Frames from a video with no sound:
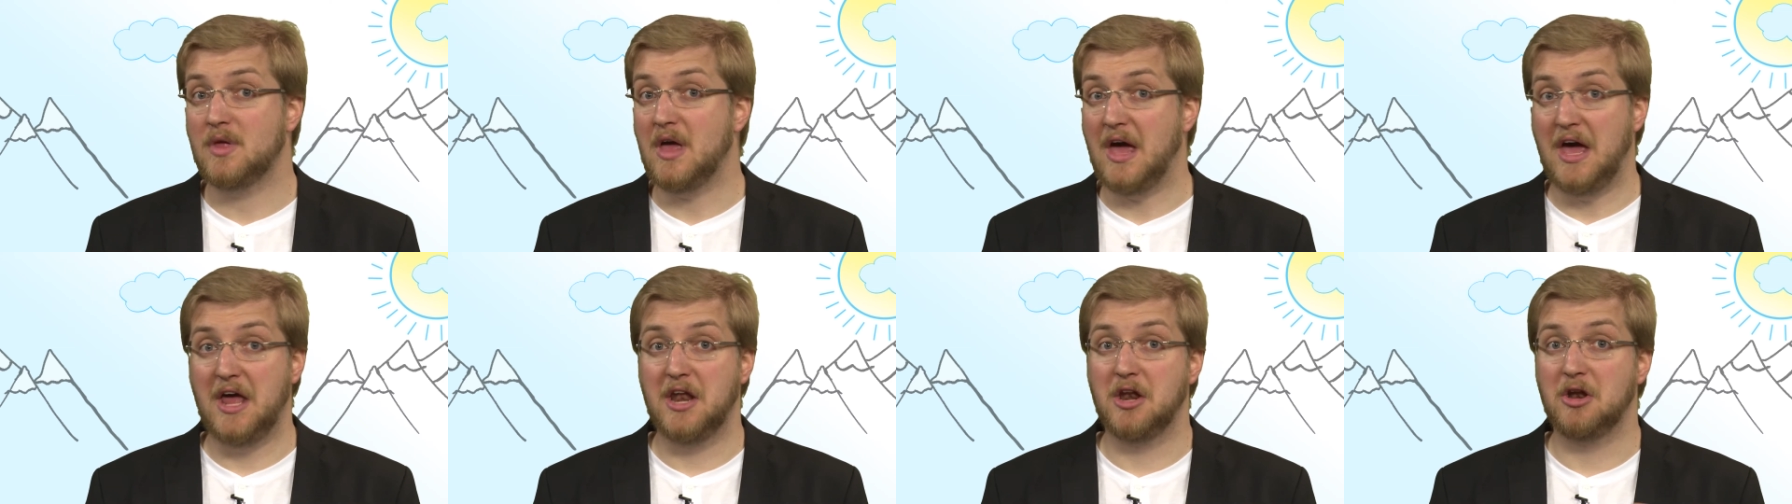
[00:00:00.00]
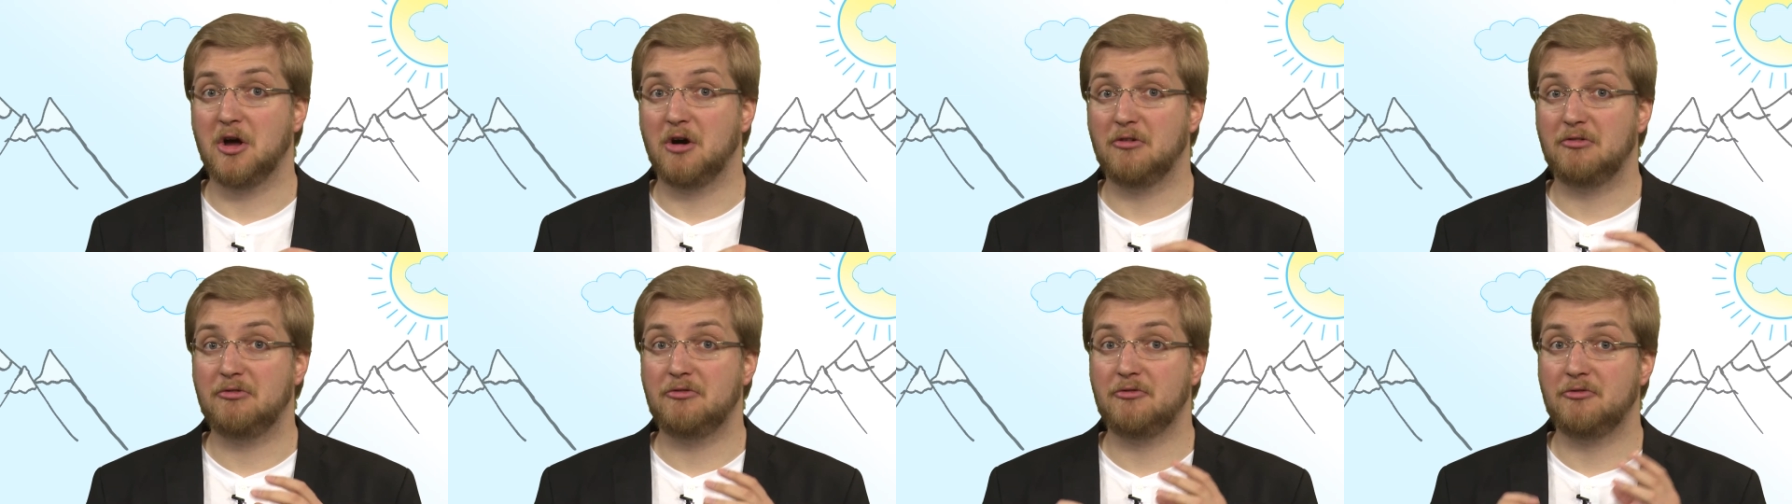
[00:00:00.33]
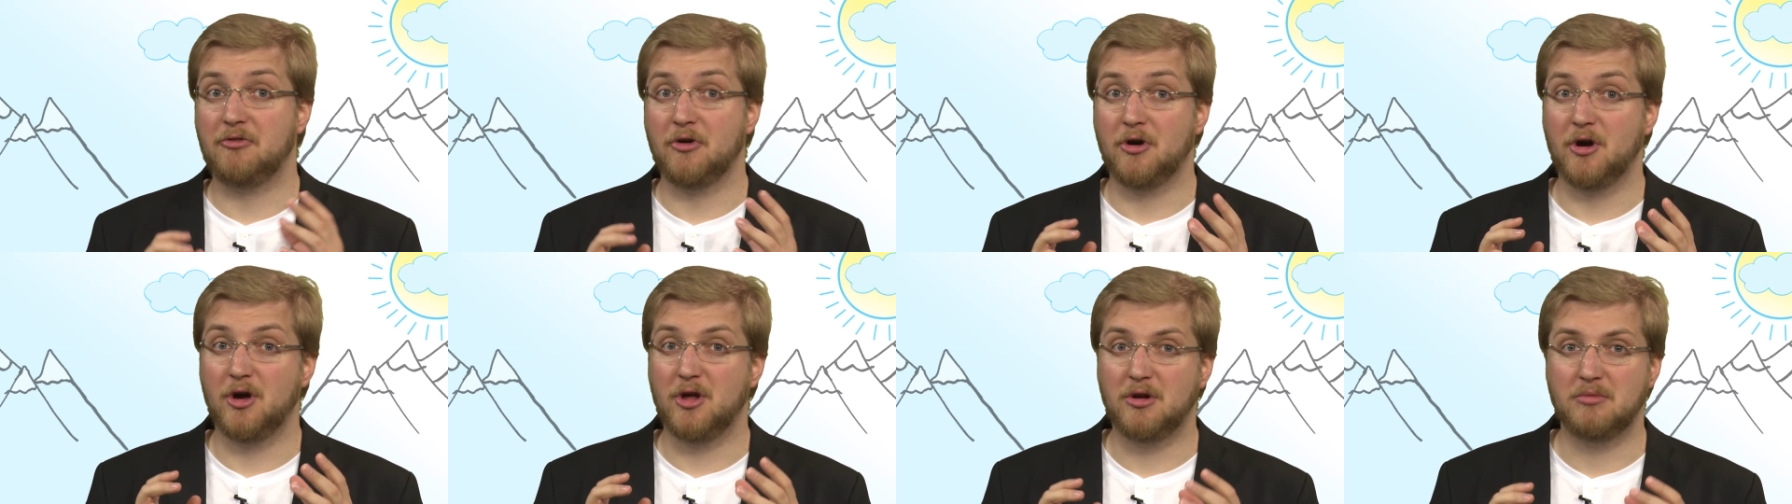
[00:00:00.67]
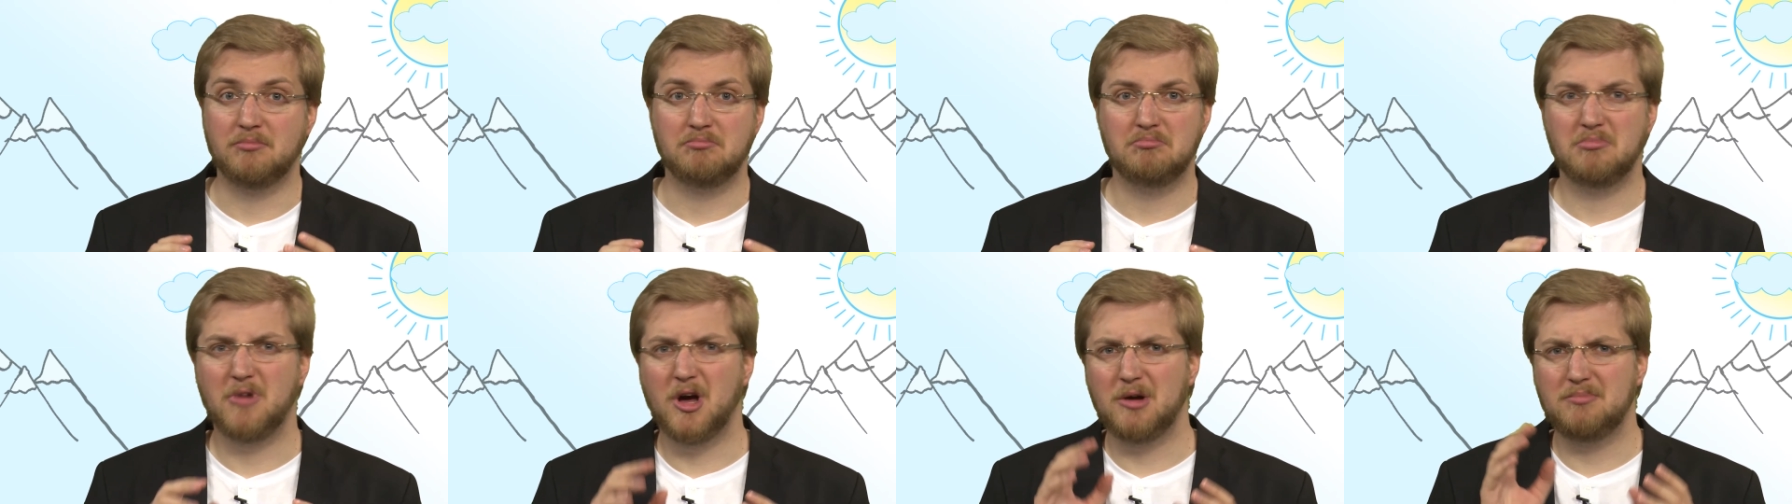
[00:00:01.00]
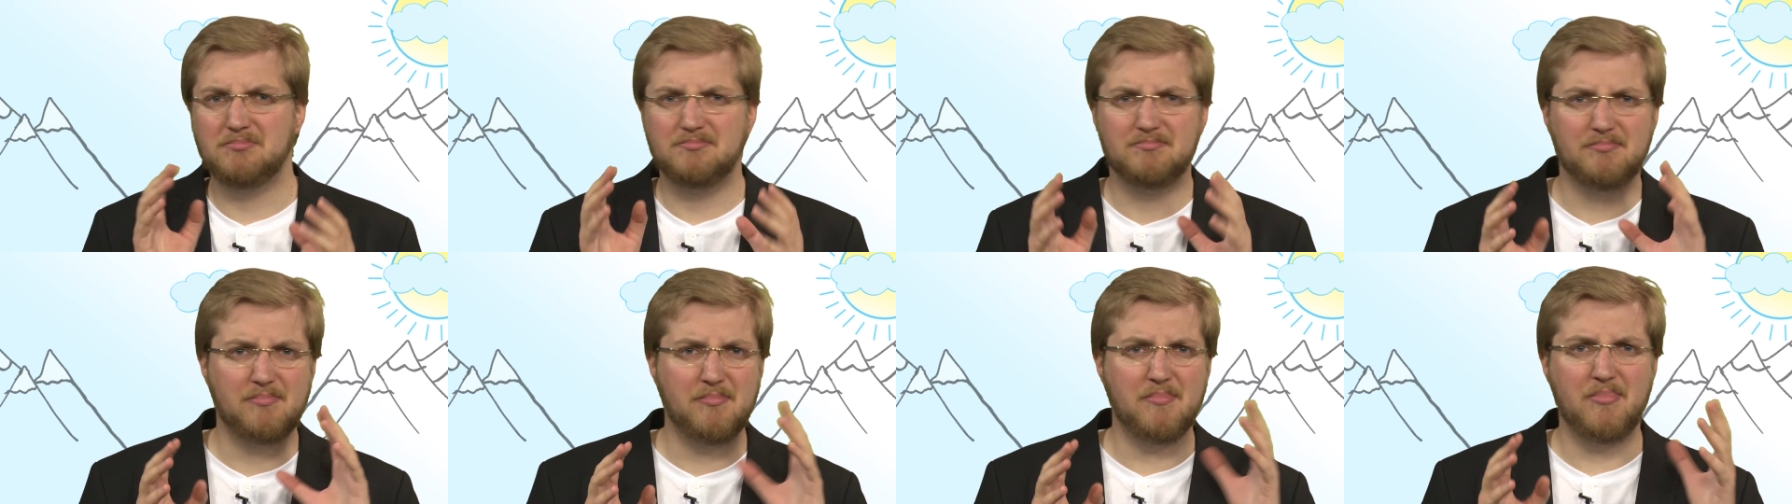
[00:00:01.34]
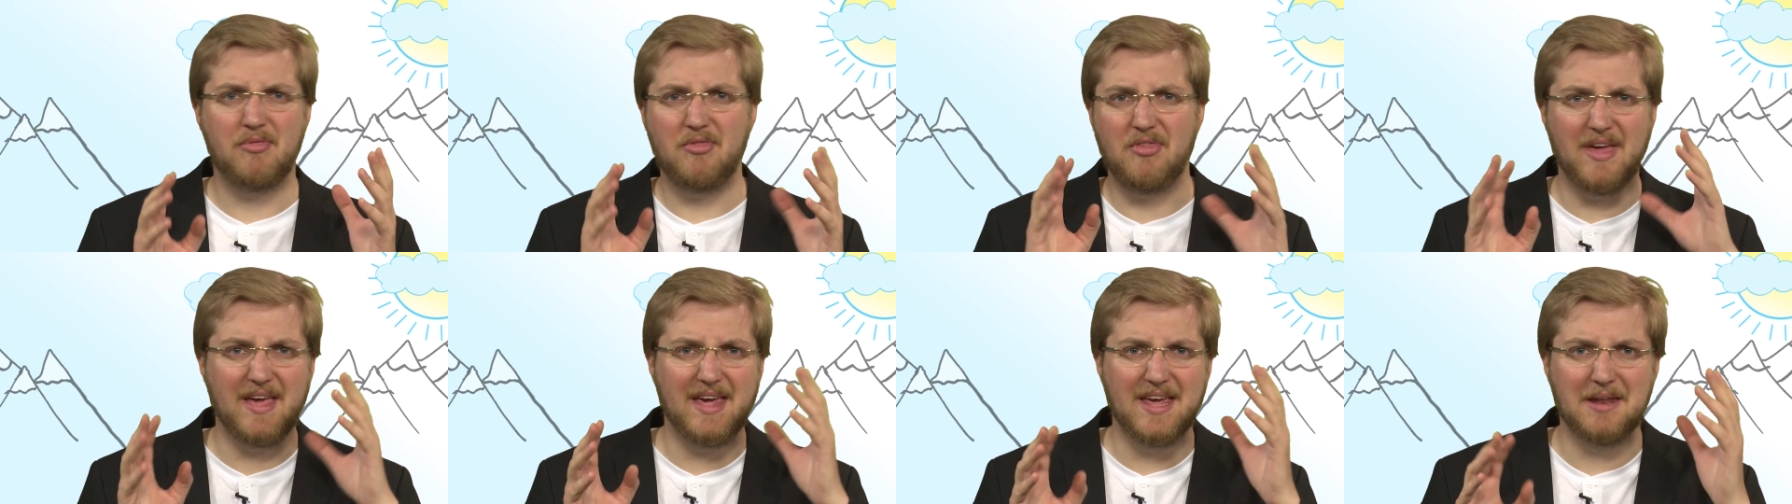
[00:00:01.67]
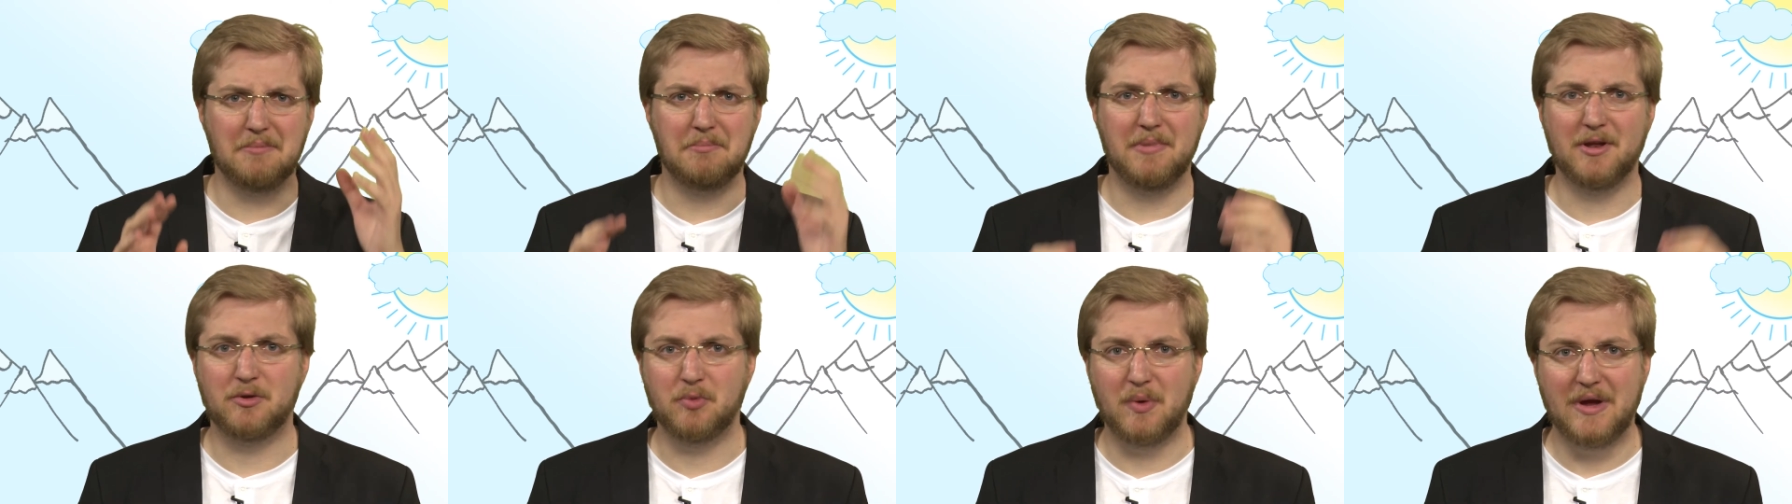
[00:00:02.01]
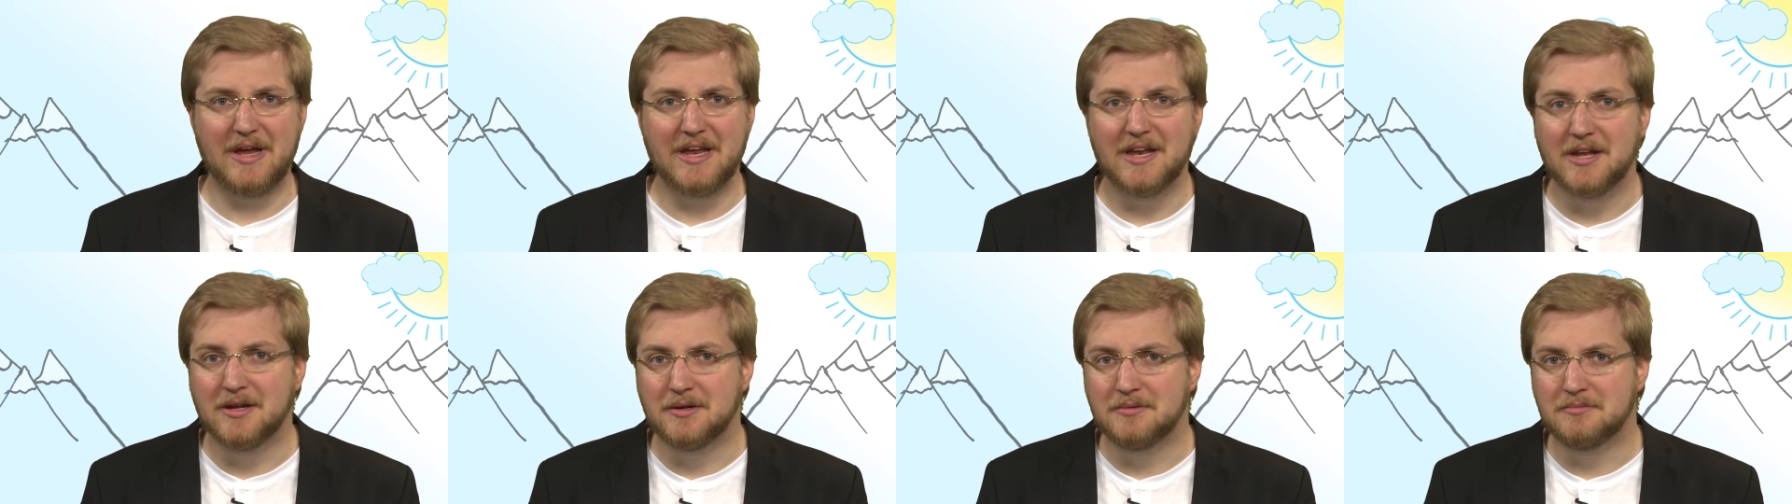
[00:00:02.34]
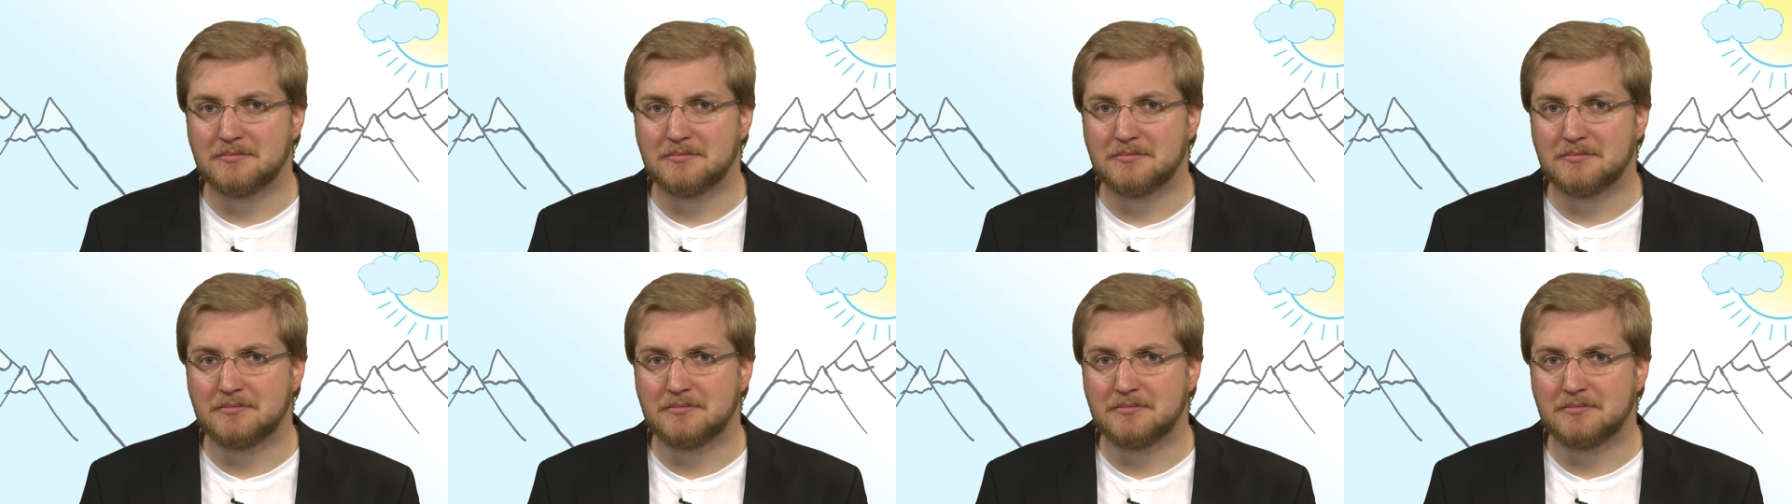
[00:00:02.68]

and of fern, a thing in between.